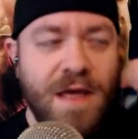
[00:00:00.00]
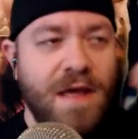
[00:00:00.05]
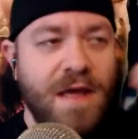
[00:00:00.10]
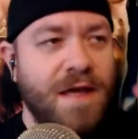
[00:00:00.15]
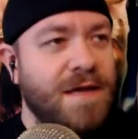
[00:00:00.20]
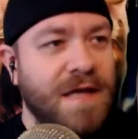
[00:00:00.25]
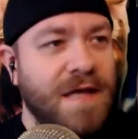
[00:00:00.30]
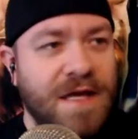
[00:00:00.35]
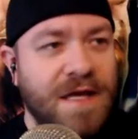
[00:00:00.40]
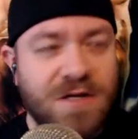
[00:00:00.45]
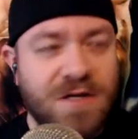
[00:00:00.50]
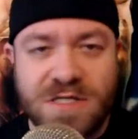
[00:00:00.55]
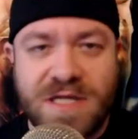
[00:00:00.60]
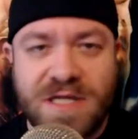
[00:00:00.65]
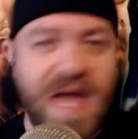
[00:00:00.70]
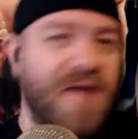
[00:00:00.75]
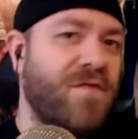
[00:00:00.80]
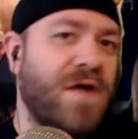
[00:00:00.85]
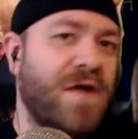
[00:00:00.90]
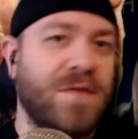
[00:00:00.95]
he just
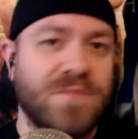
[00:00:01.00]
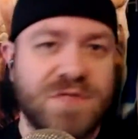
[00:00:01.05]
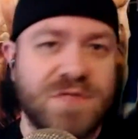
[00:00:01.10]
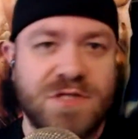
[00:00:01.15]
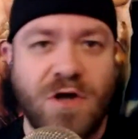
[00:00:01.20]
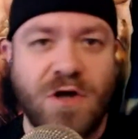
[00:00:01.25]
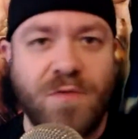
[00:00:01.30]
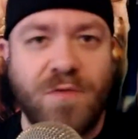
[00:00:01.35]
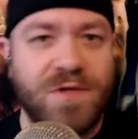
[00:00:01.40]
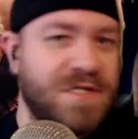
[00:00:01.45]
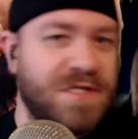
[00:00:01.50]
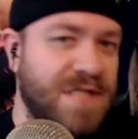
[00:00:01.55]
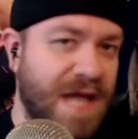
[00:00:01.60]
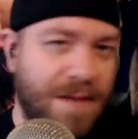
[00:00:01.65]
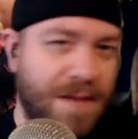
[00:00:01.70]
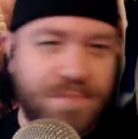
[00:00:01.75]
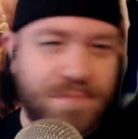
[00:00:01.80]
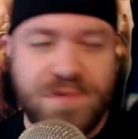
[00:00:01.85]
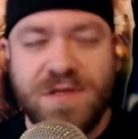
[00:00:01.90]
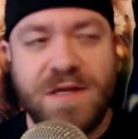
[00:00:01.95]
gave him so much
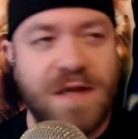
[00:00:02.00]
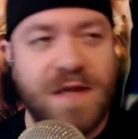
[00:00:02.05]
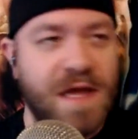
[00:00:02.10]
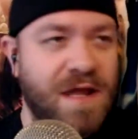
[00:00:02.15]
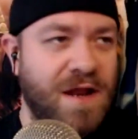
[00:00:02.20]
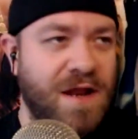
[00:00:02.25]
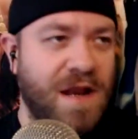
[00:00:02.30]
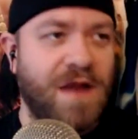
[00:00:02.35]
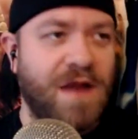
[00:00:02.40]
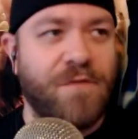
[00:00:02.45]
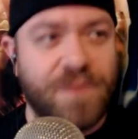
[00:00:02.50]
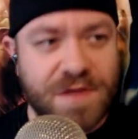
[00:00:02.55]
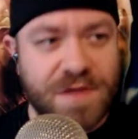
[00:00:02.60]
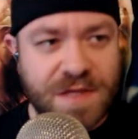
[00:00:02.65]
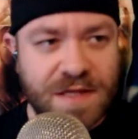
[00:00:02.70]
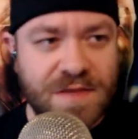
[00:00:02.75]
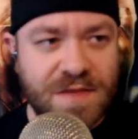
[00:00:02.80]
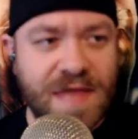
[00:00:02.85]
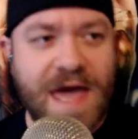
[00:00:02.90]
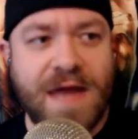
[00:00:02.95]
depth and
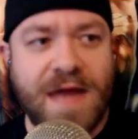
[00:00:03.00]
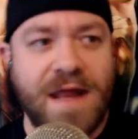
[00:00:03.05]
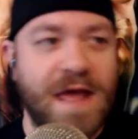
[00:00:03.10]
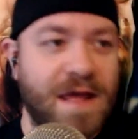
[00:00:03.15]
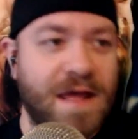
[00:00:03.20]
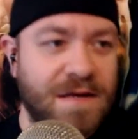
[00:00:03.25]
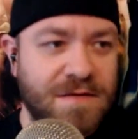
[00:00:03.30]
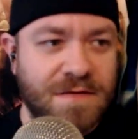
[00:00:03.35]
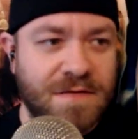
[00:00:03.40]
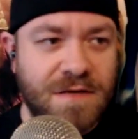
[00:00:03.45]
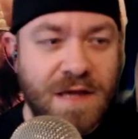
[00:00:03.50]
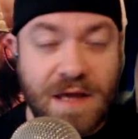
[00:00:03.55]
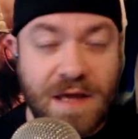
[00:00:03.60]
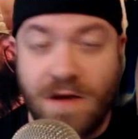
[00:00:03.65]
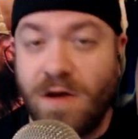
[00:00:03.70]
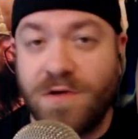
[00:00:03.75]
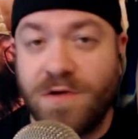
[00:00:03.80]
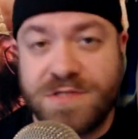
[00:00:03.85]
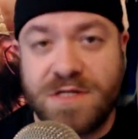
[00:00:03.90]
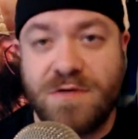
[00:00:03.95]
everything in that,
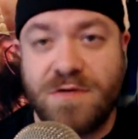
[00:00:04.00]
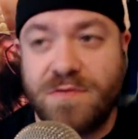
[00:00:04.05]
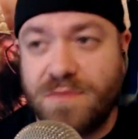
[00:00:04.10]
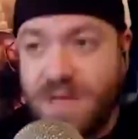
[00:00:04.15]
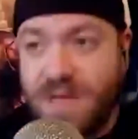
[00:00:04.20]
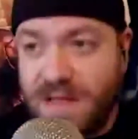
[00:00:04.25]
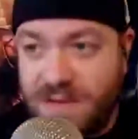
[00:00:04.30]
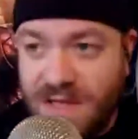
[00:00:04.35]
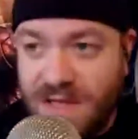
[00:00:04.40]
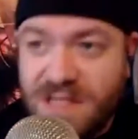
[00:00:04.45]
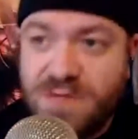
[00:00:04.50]
and also in this